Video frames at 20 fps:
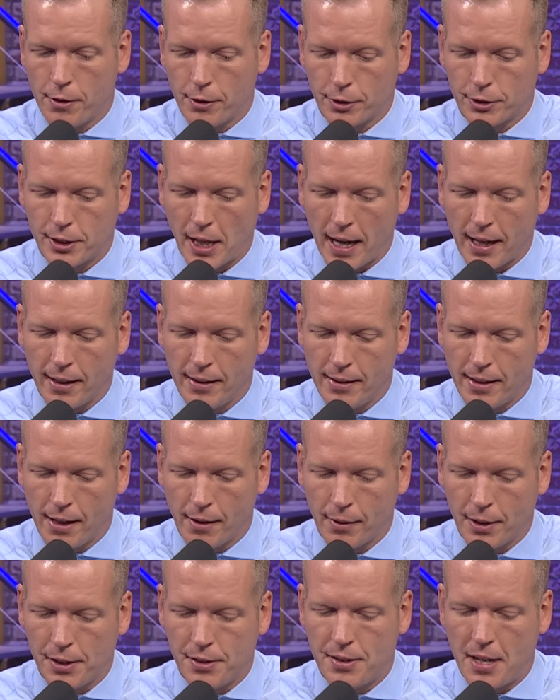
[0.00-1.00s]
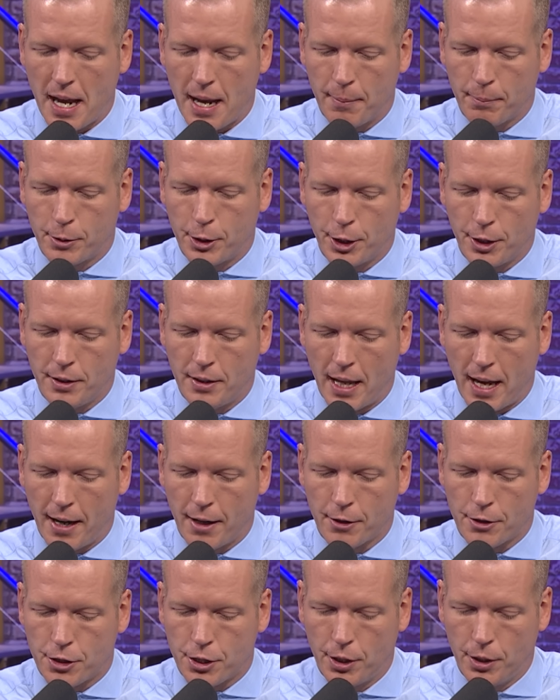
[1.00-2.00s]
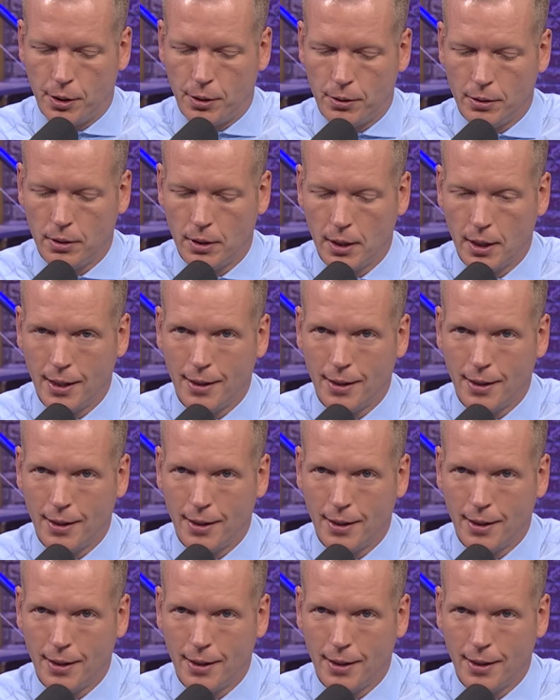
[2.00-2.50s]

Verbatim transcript: Their secondary is damn good there too.